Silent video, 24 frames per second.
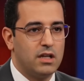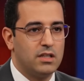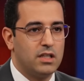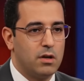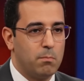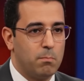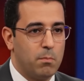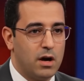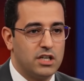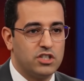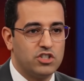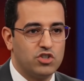the
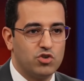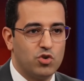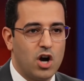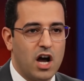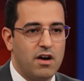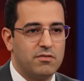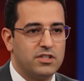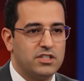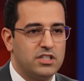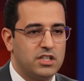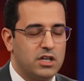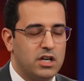bus
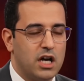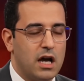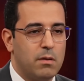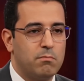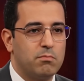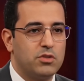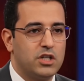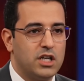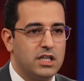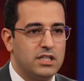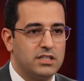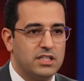driver succumbed
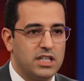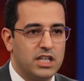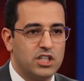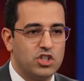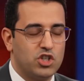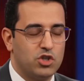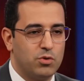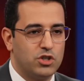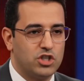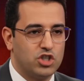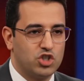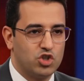to his
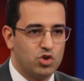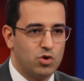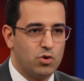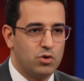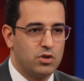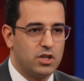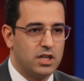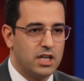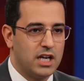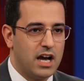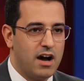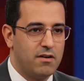injuries
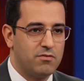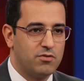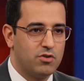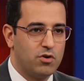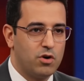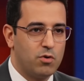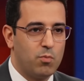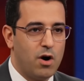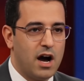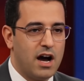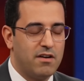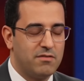shortly after
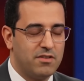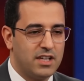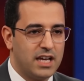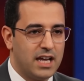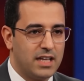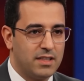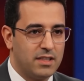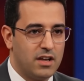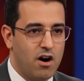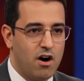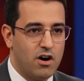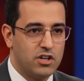arriving
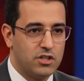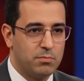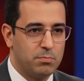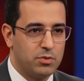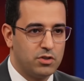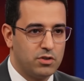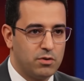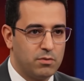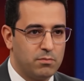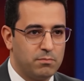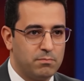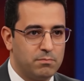at the
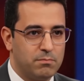hospital.